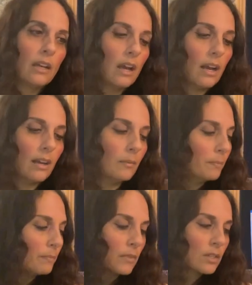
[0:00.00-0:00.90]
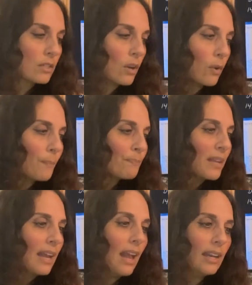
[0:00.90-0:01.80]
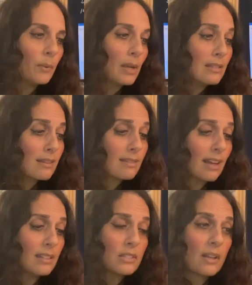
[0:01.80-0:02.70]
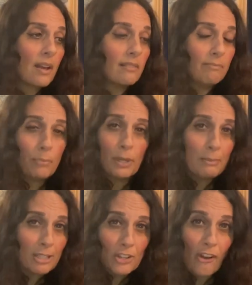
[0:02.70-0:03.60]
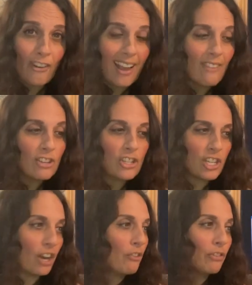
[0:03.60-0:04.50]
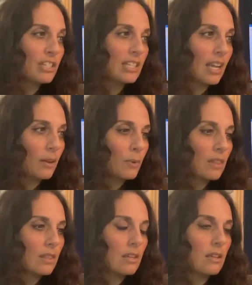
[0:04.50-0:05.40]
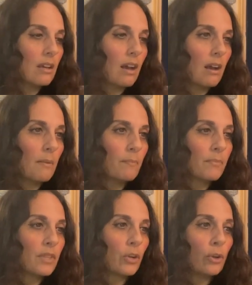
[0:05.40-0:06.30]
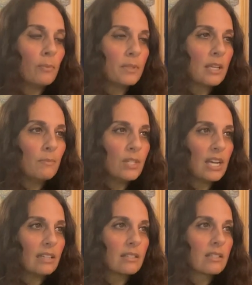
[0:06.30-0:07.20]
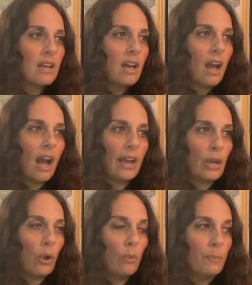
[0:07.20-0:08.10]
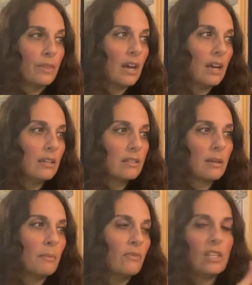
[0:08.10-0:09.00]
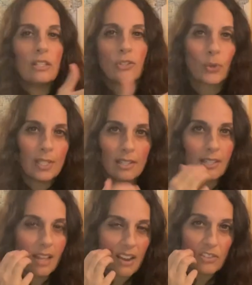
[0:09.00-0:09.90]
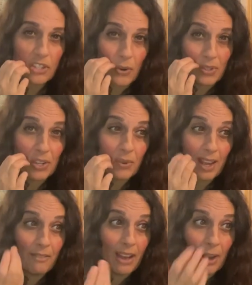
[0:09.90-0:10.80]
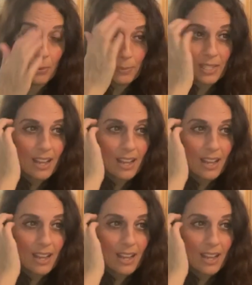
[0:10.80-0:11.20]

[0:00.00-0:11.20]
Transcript: Um, so anyways, that's pretty much all I have to share for today with the, um, the group subjects. I hope that some of these choices that I've shown you have helped